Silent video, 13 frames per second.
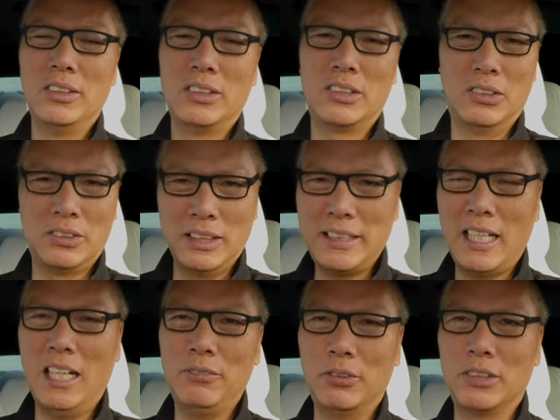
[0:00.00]
So just
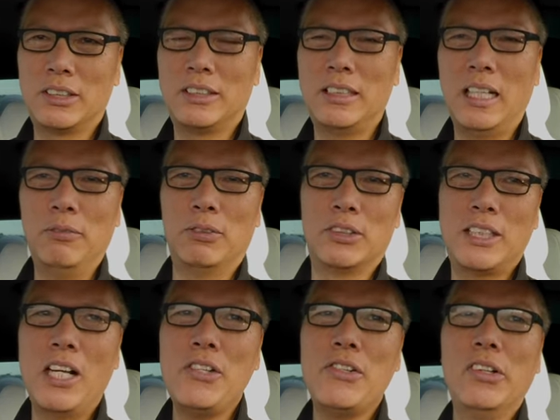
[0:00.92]
hit it for, set it for
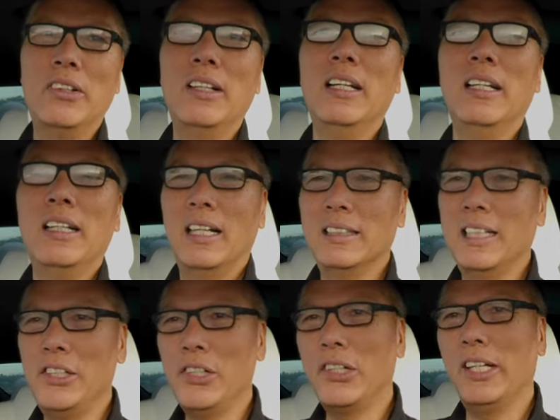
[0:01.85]
schedule, and
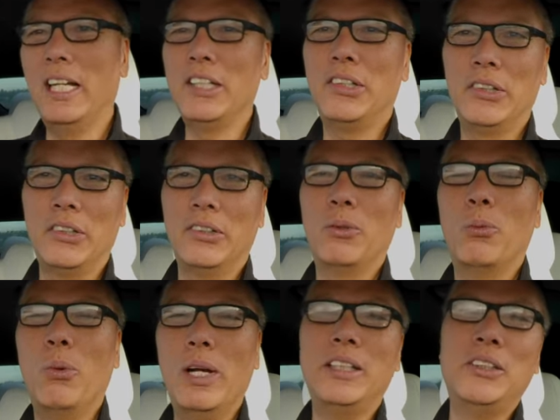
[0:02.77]
then you could enter
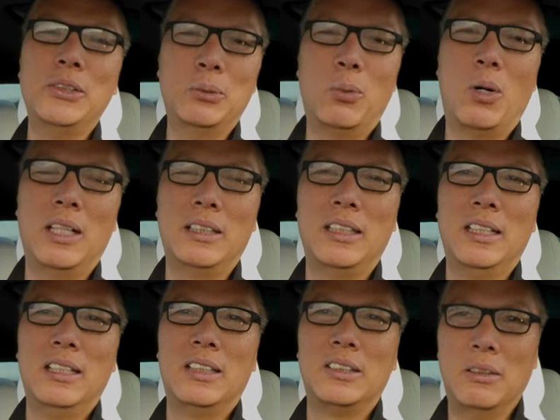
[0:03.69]
when you want
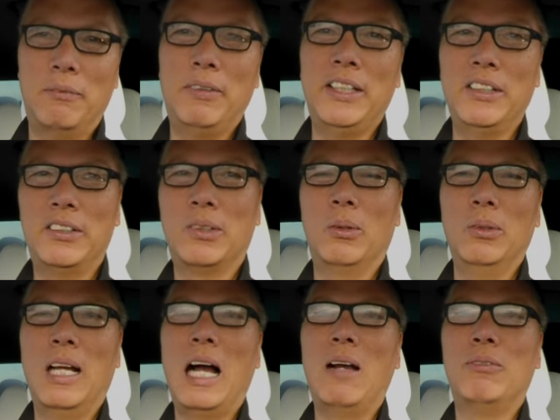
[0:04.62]
your video to go
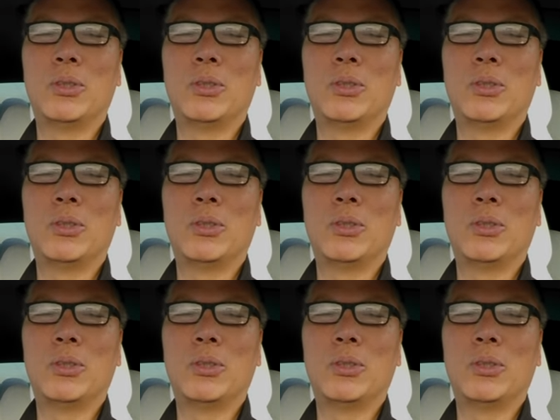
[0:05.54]
live.